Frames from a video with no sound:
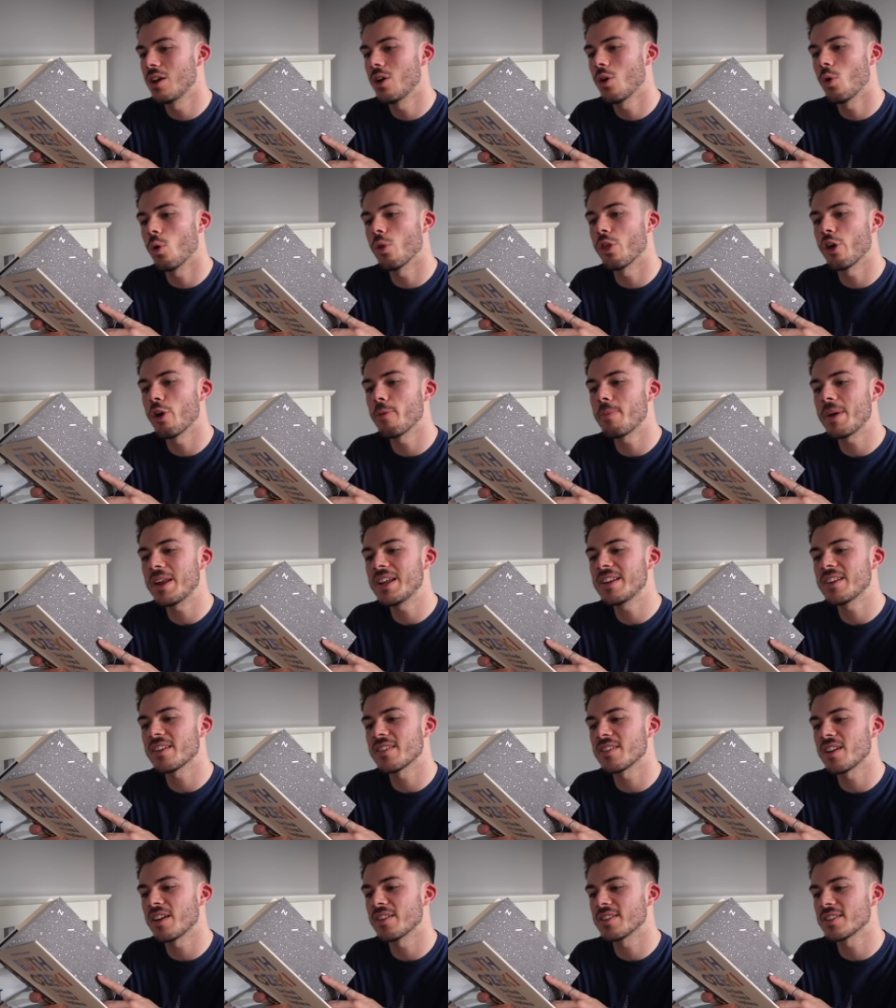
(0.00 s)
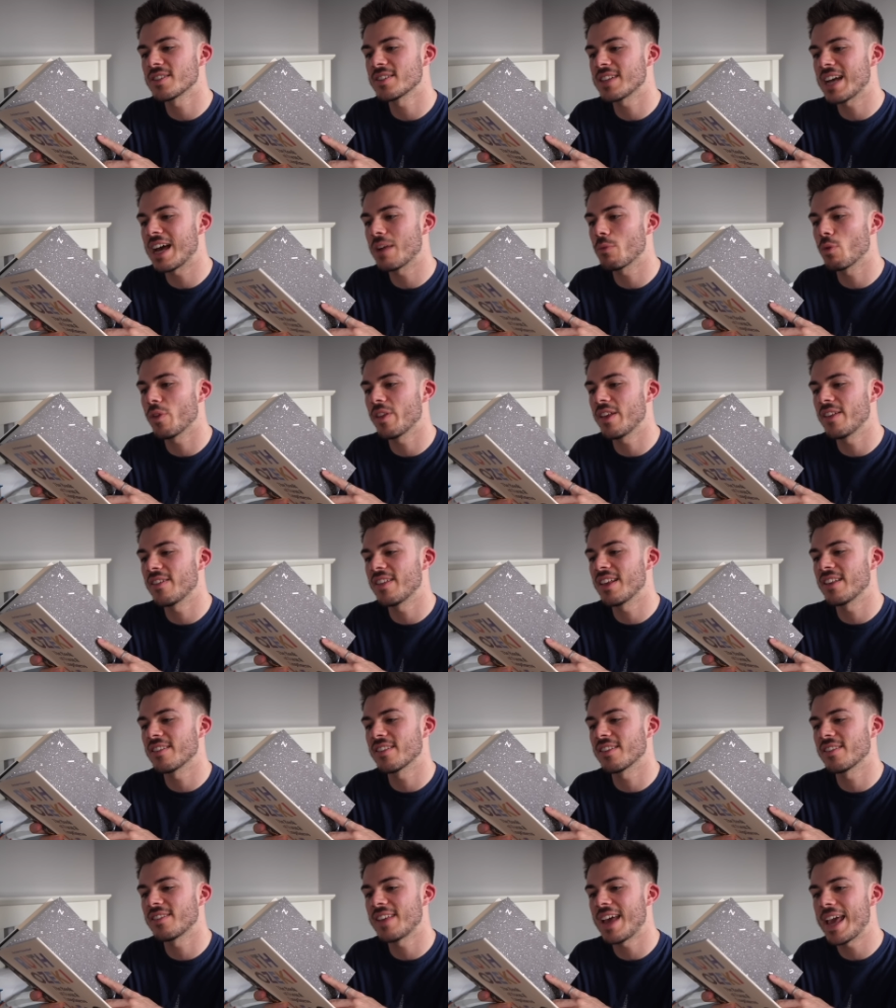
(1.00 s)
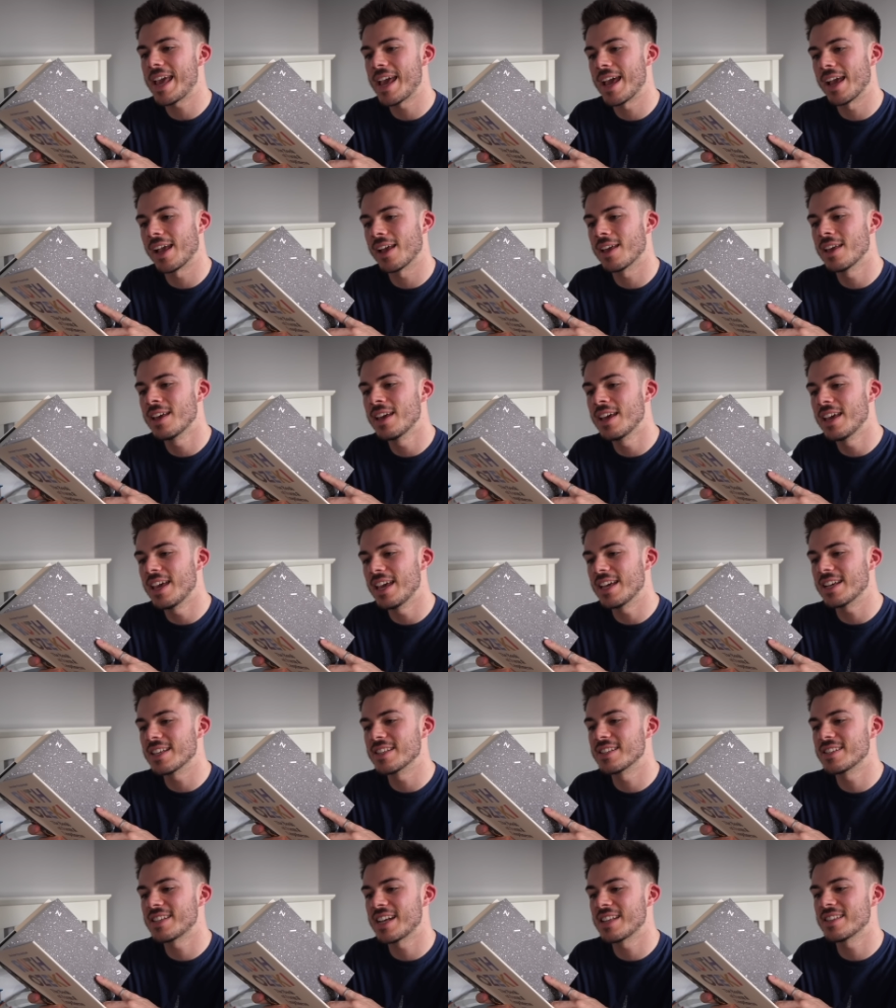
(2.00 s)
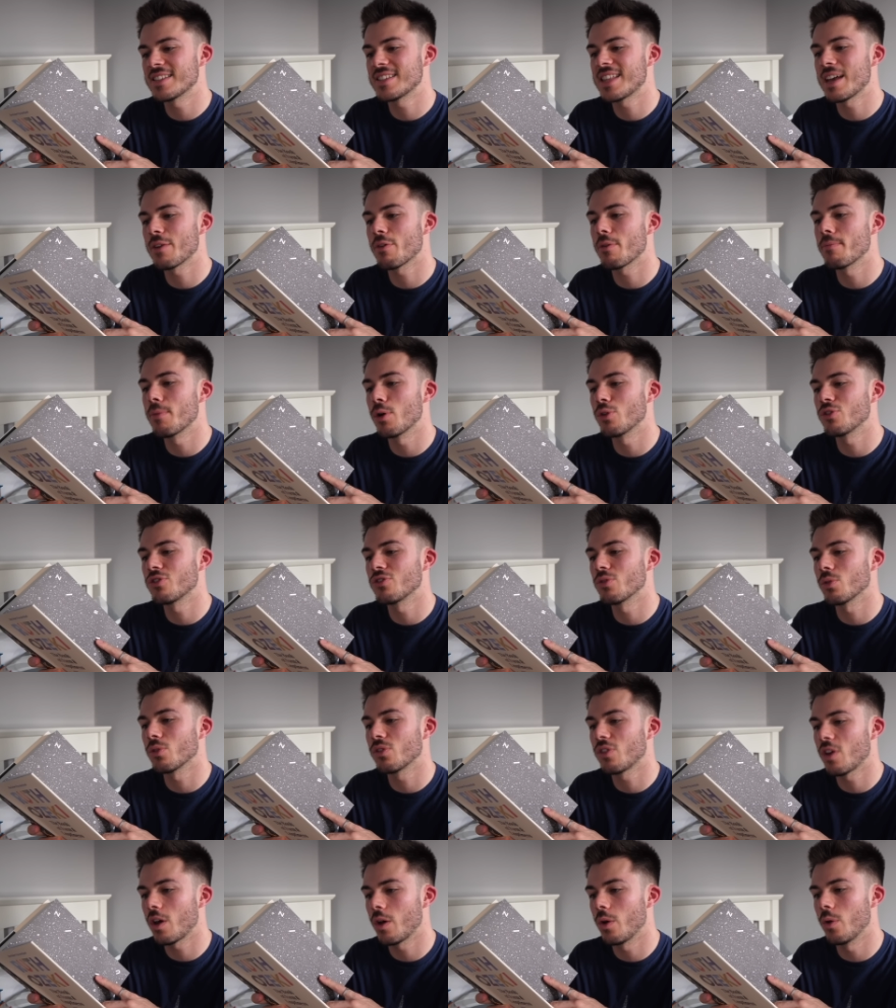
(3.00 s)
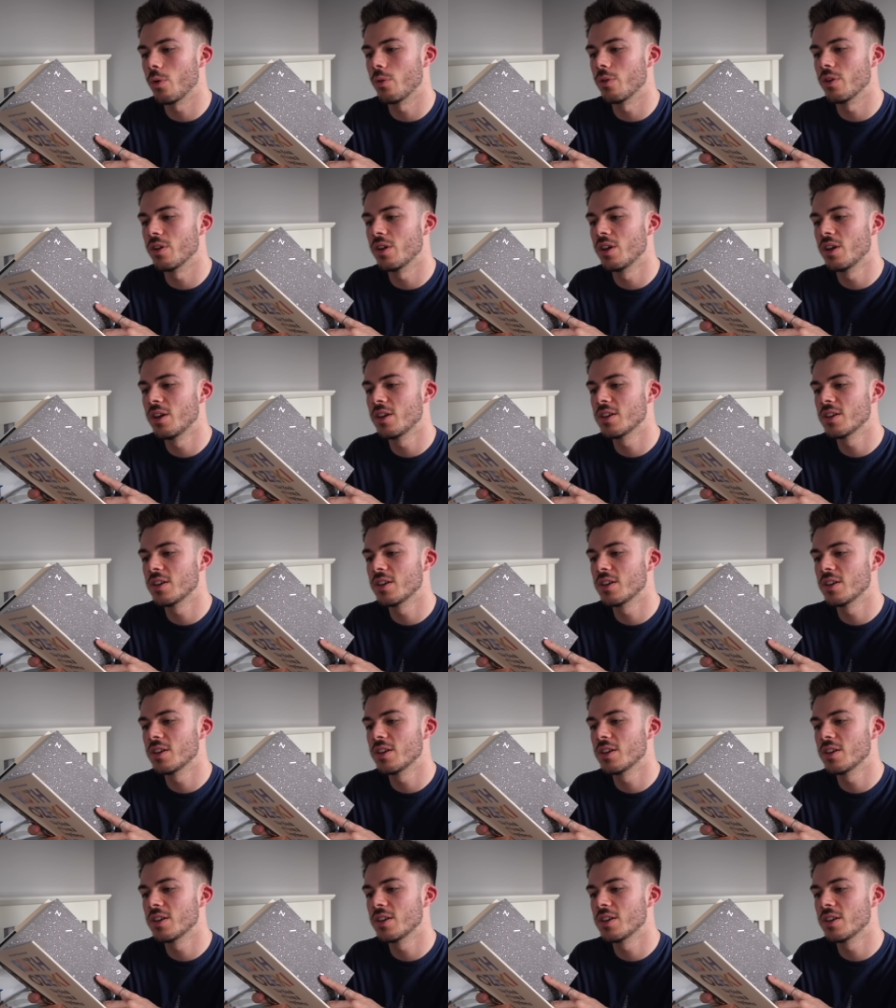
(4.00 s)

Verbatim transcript: Although Benny doesn't understand what these things are saying, he can sense their emotional tone.